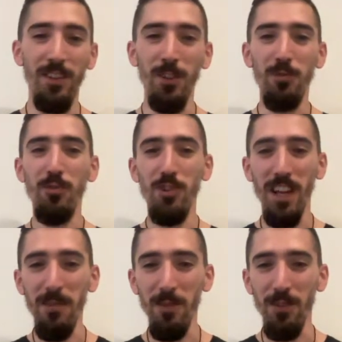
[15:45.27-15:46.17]
Not to
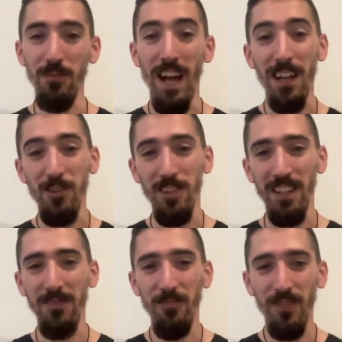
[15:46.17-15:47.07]
shame you,
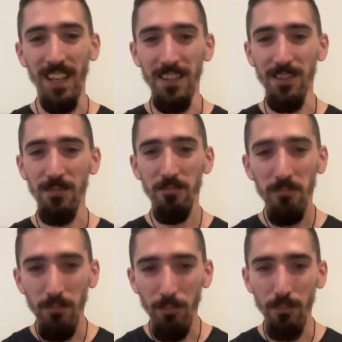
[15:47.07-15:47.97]
actually, it's
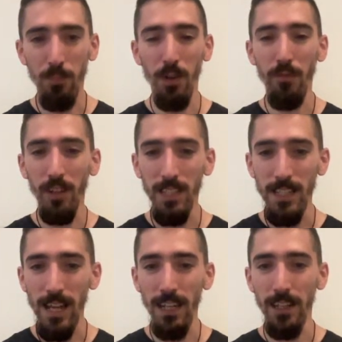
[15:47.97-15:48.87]
perfect
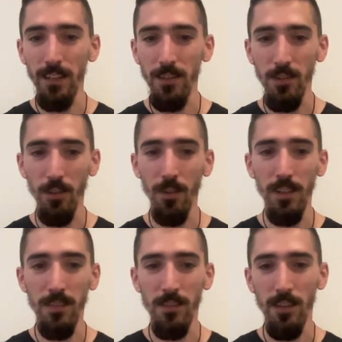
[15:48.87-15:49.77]
Italian, so
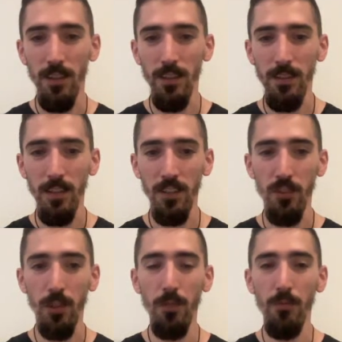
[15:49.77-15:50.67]
it's an
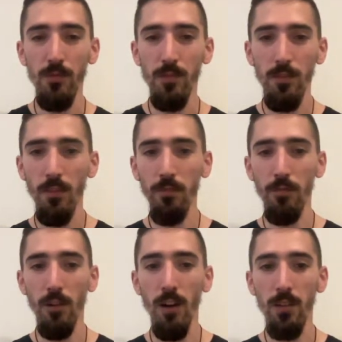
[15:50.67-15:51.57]
excuse
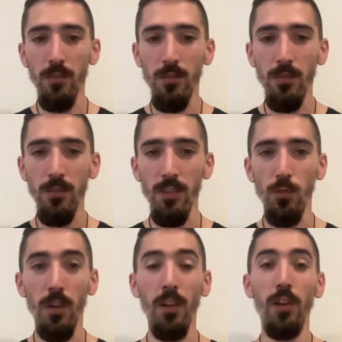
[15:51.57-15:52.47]
for us,
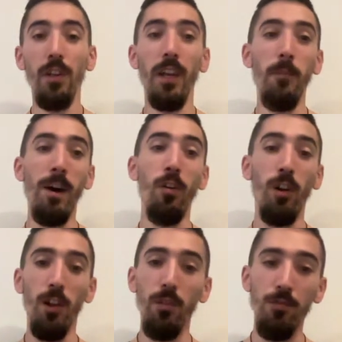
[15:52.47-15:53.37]
since we are learning about
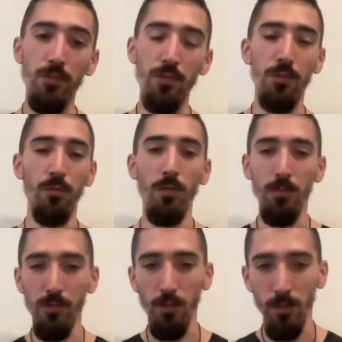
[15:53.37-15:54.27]
clothes, to
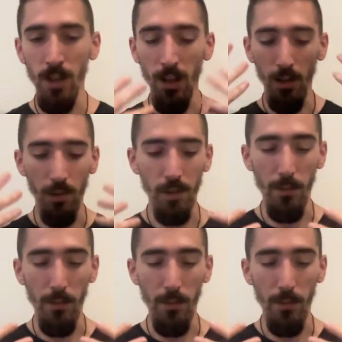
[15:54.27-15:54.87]
also learn